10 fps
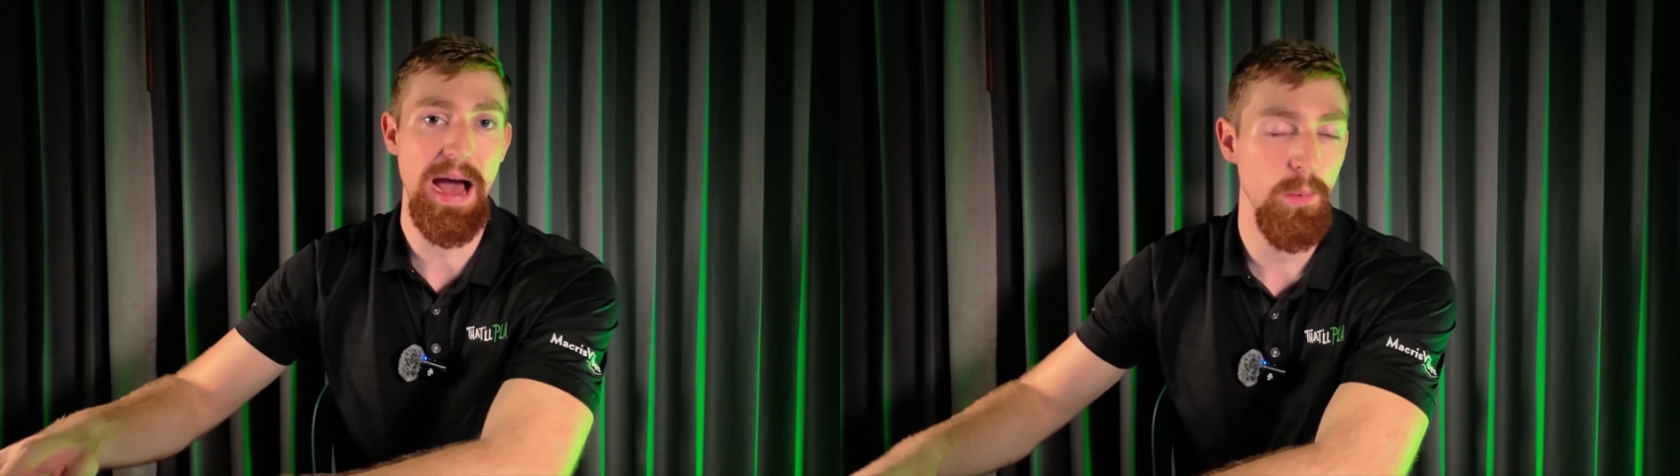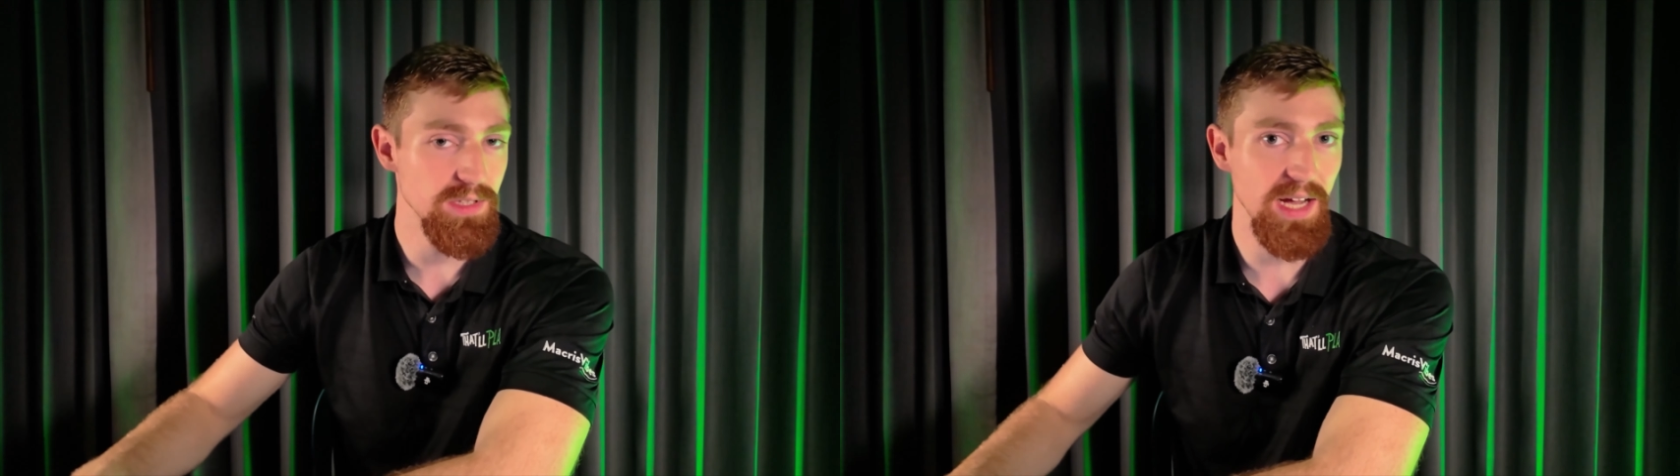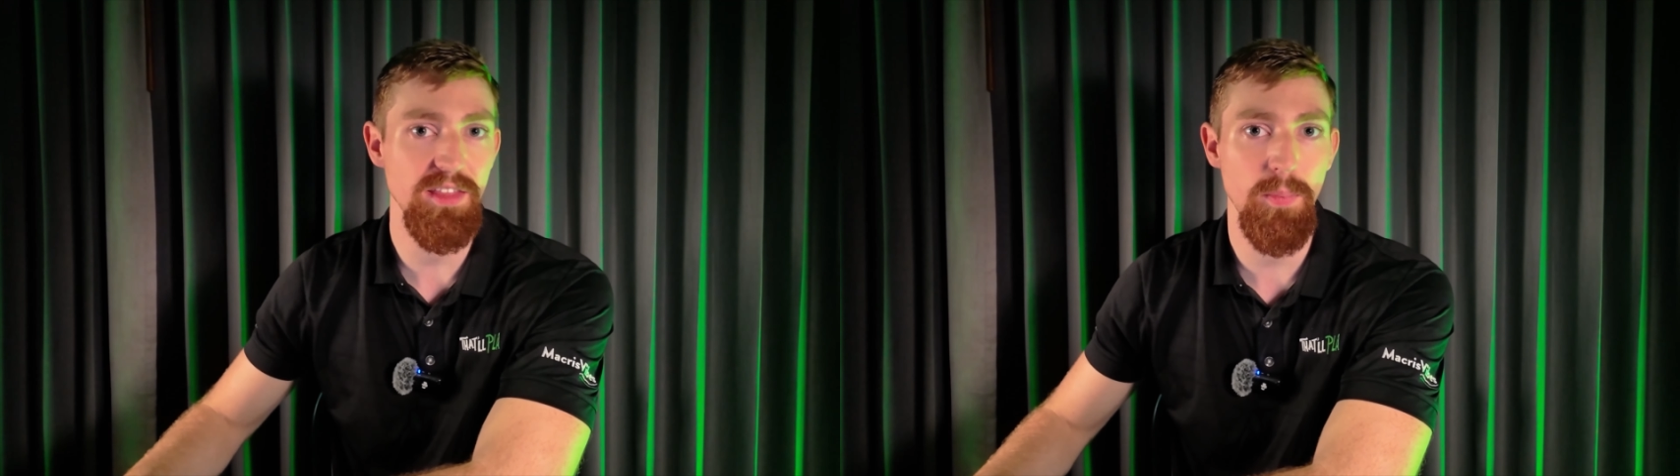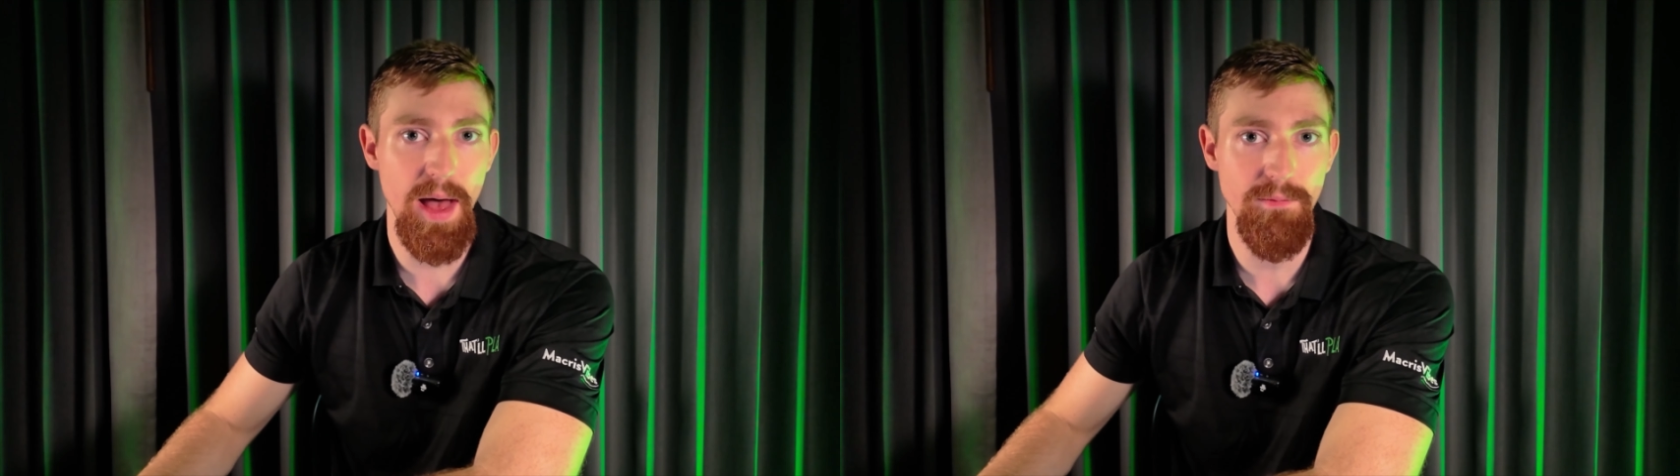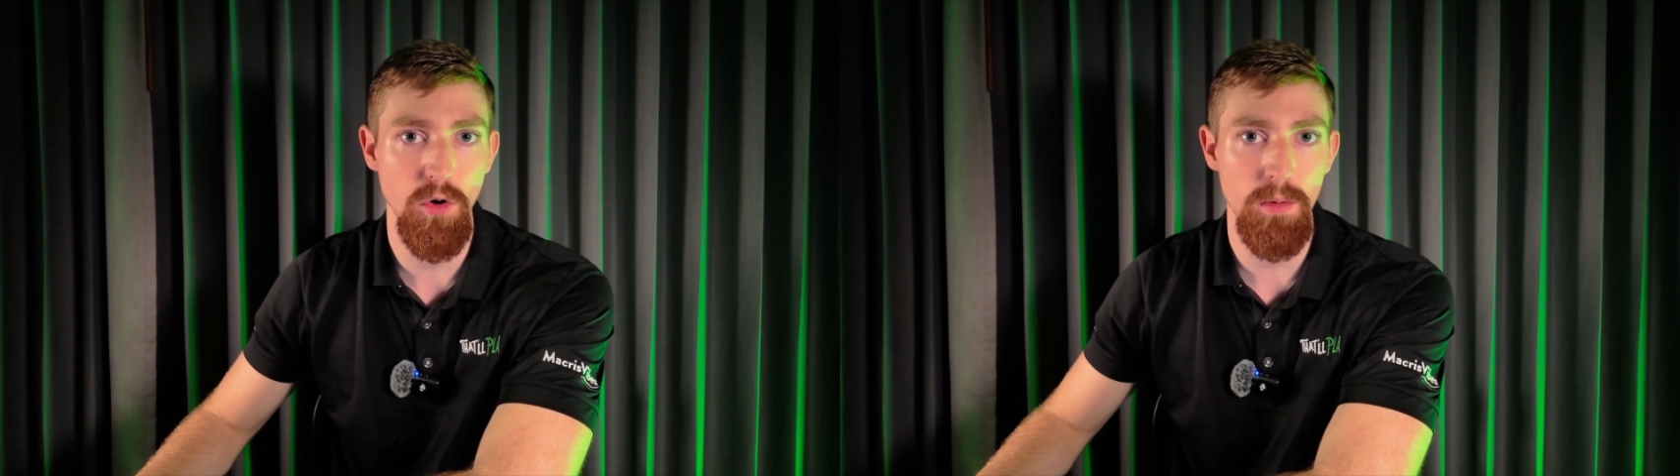outside the
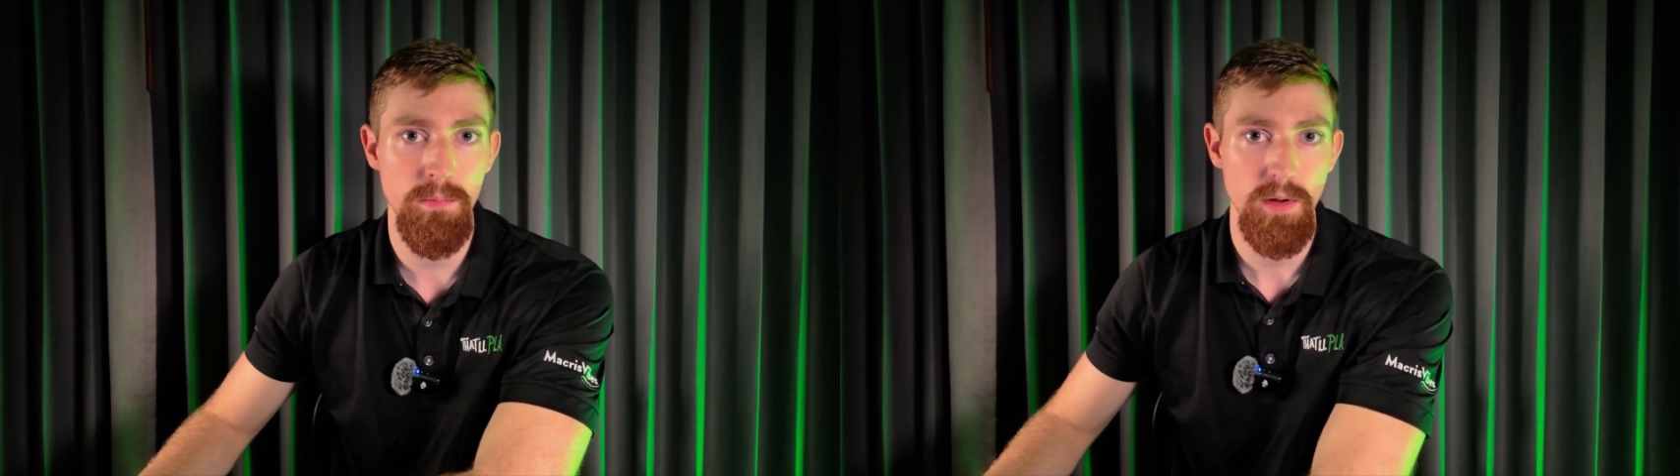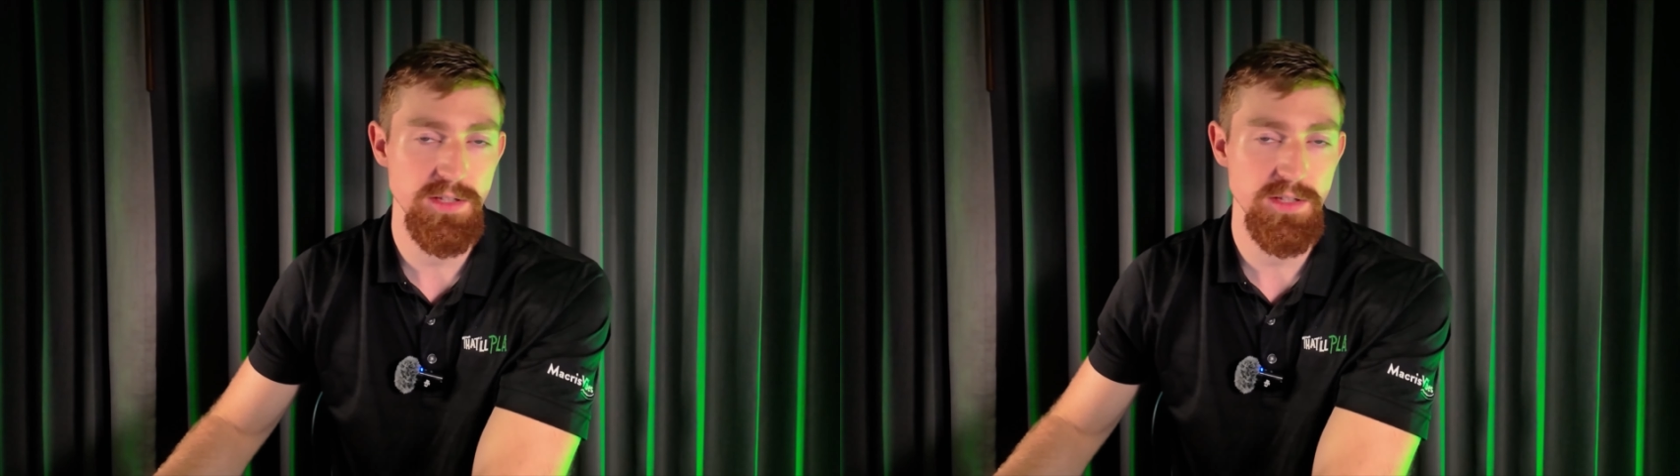platform,